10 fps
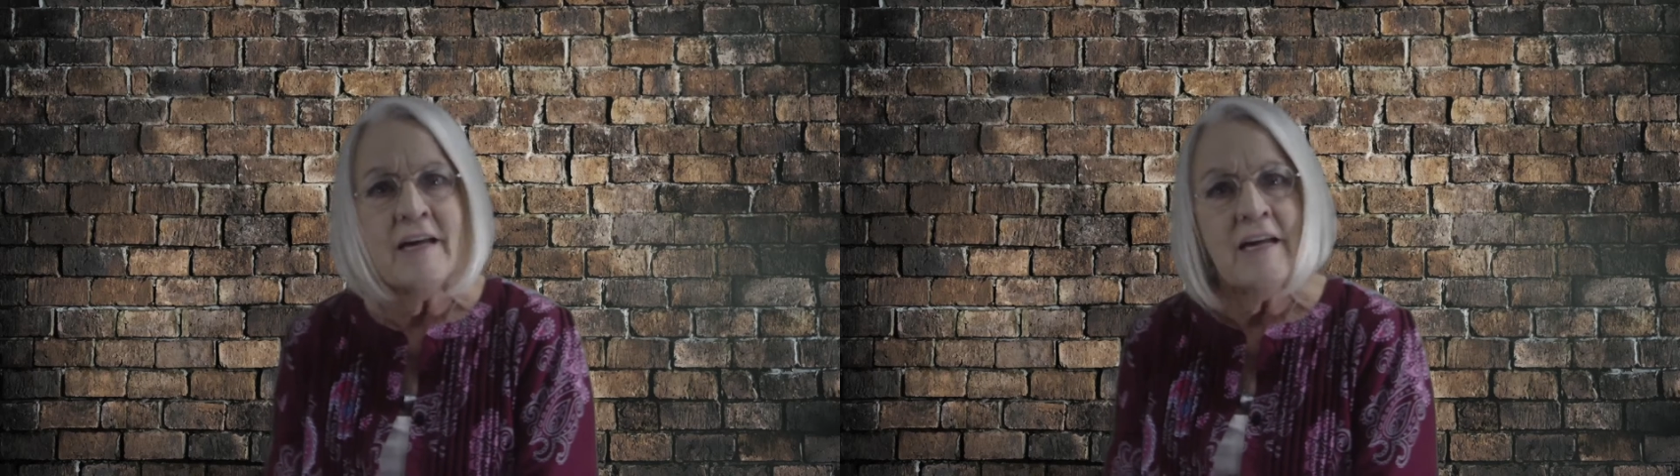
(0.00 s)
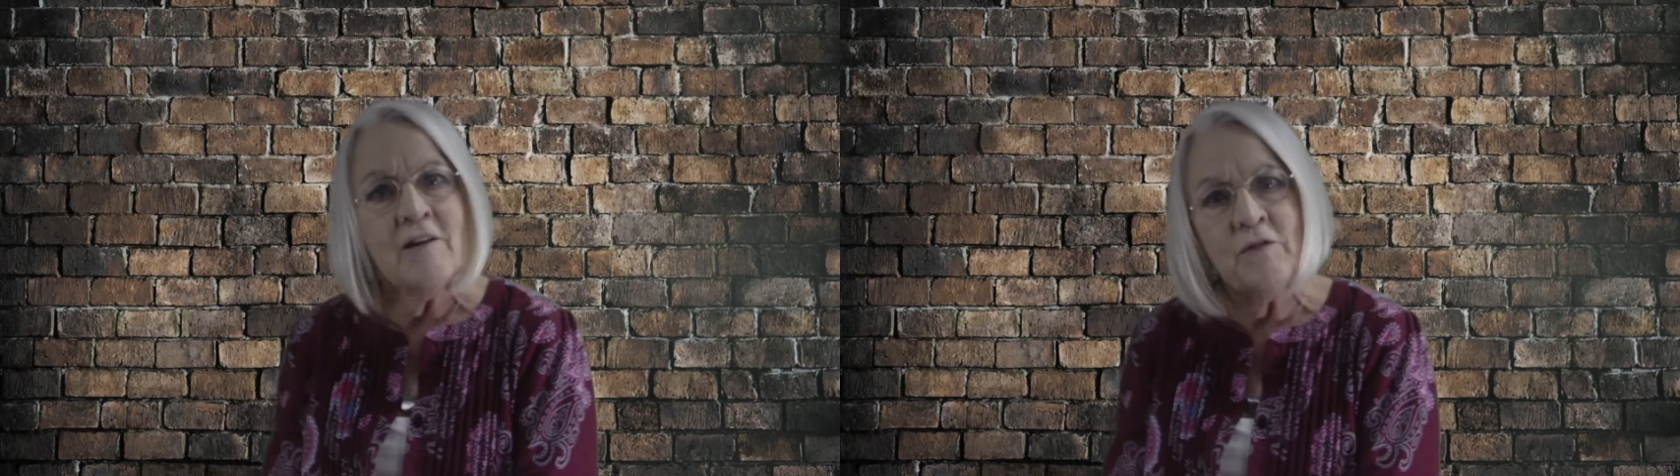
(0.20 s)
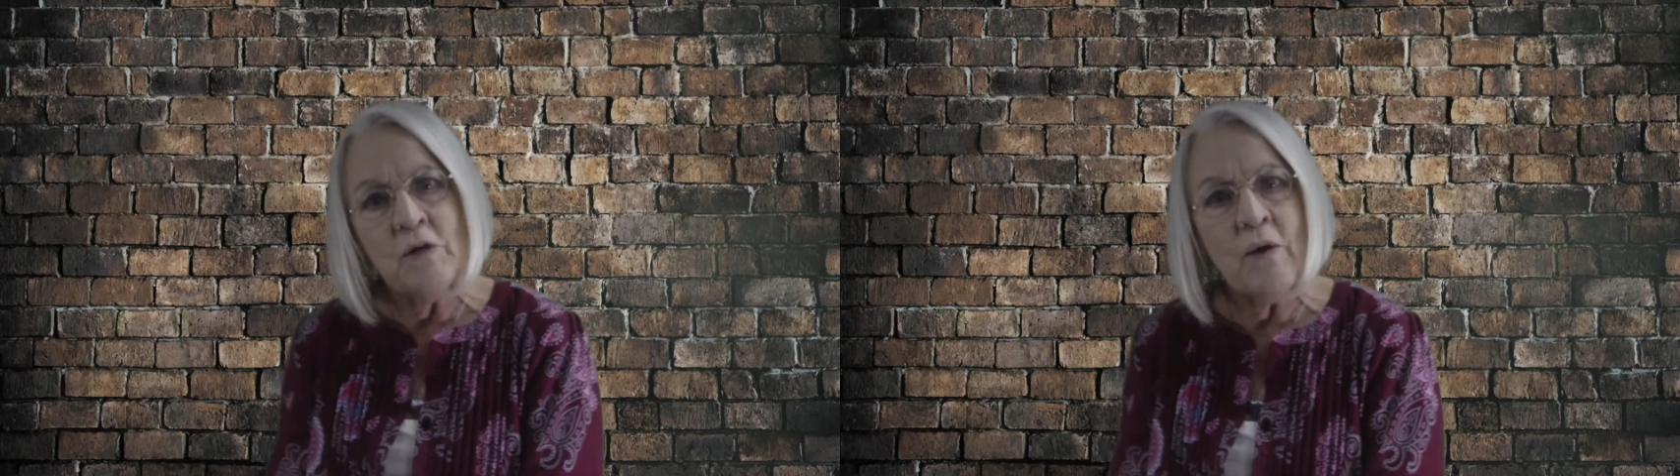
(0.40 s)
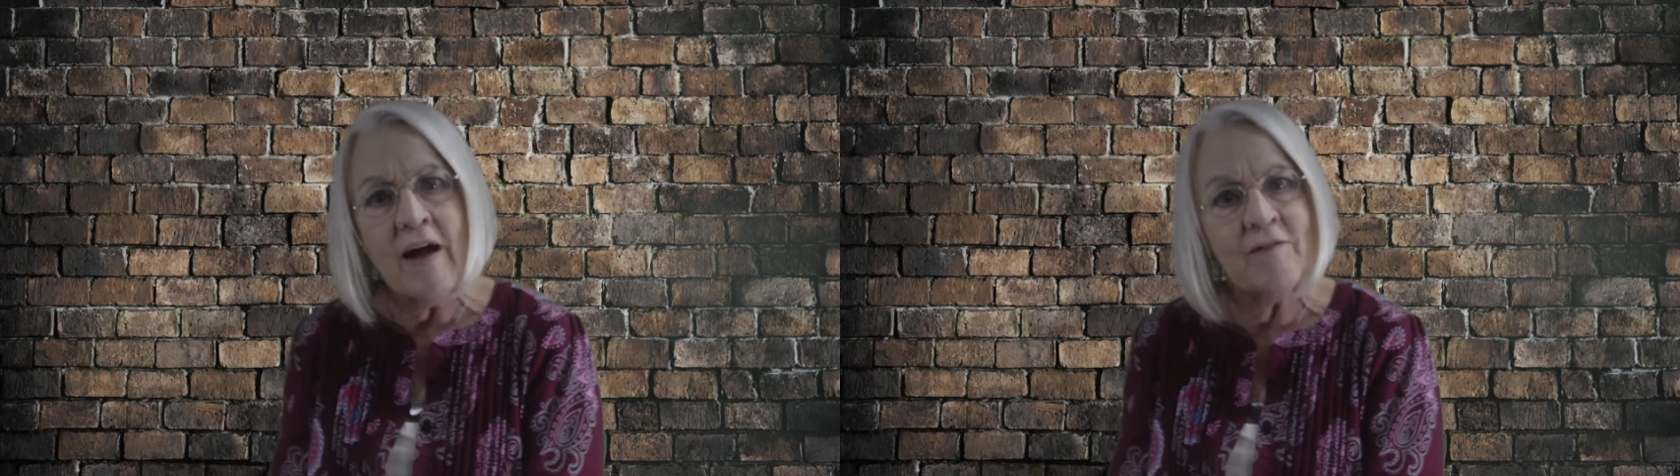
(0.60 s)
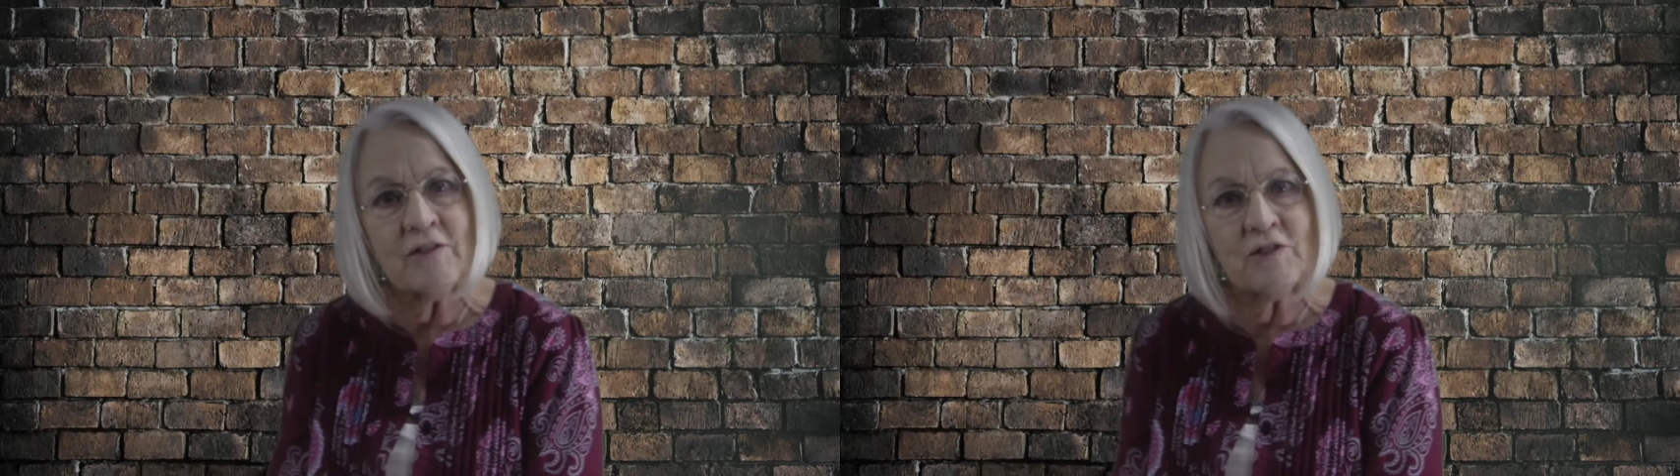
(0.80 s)
If you
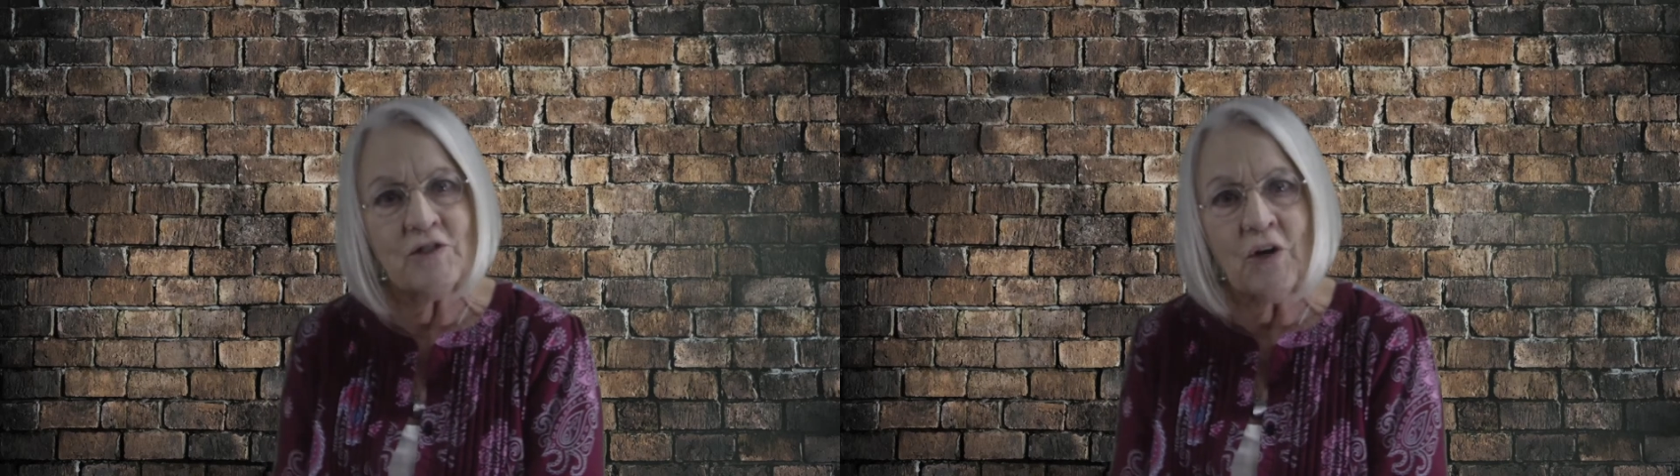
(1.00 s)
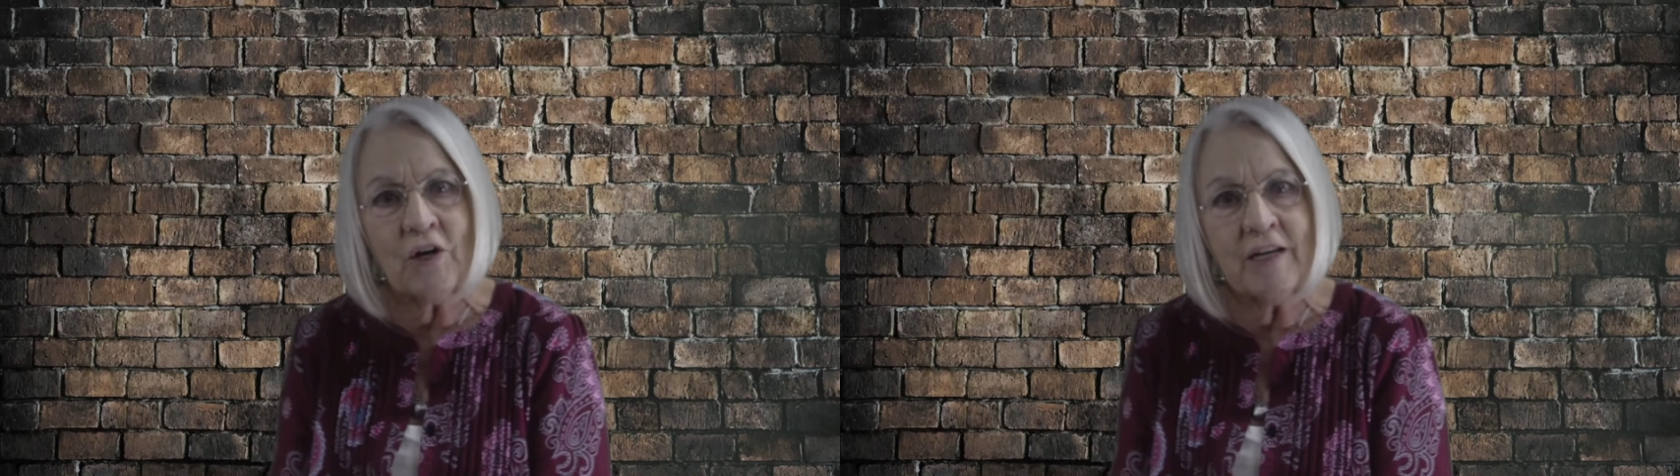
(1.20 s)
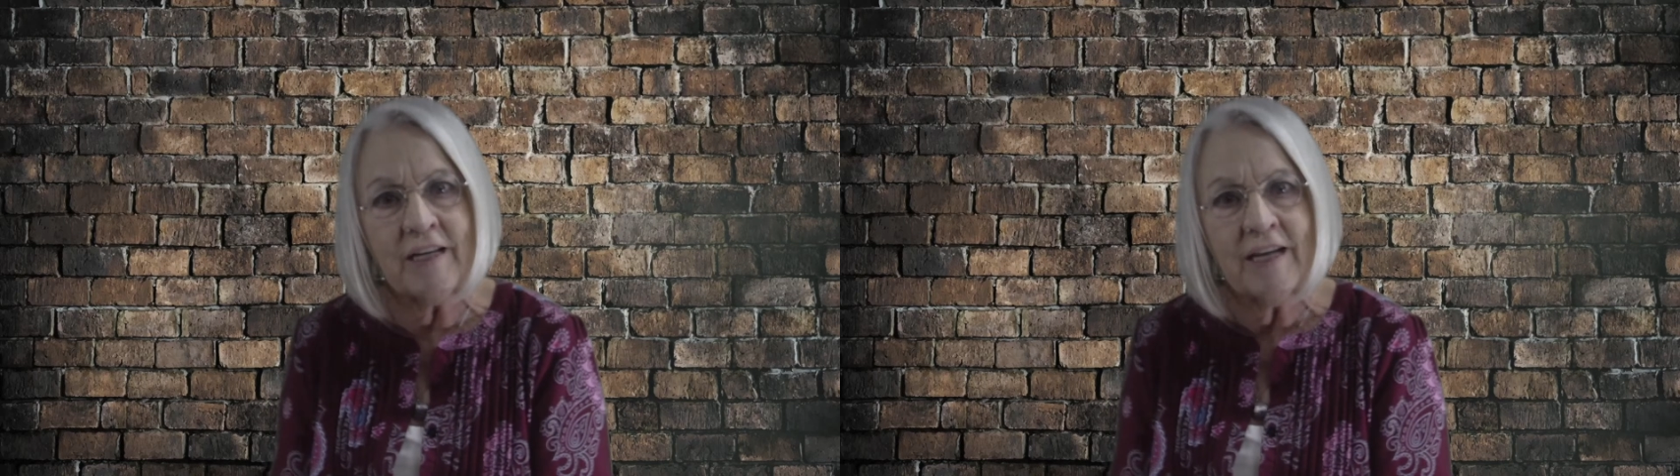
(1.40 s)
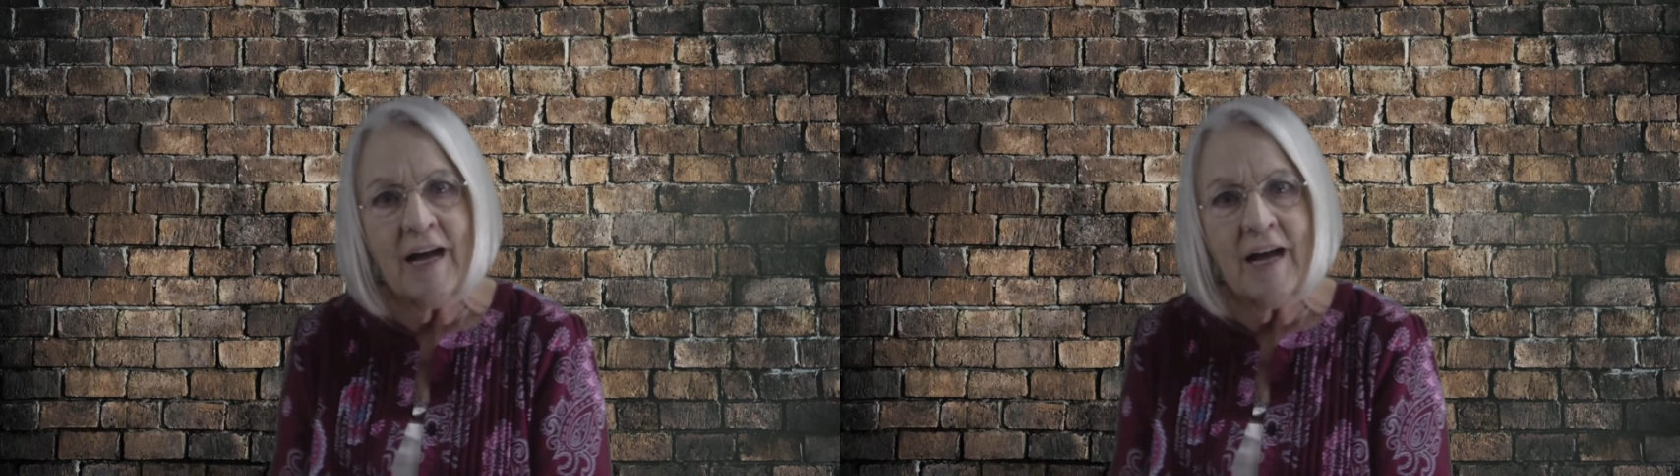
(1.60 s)
haven't started,